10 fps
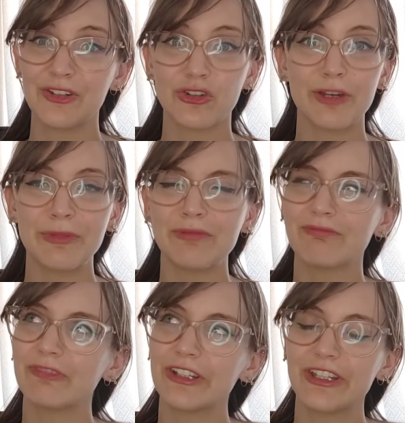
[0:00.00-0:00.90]
Treatment
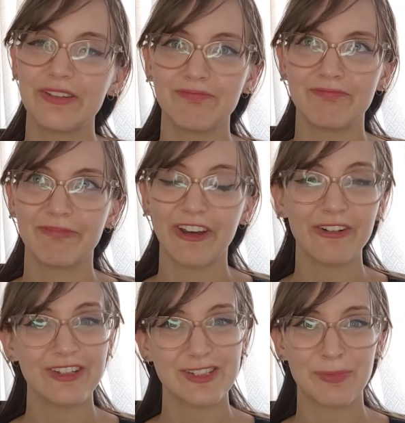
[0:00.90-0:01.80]
really
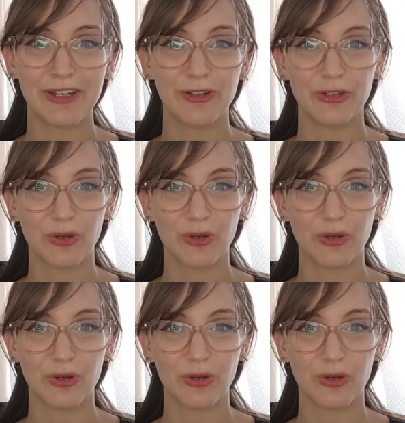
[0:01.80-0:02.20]
varies depending on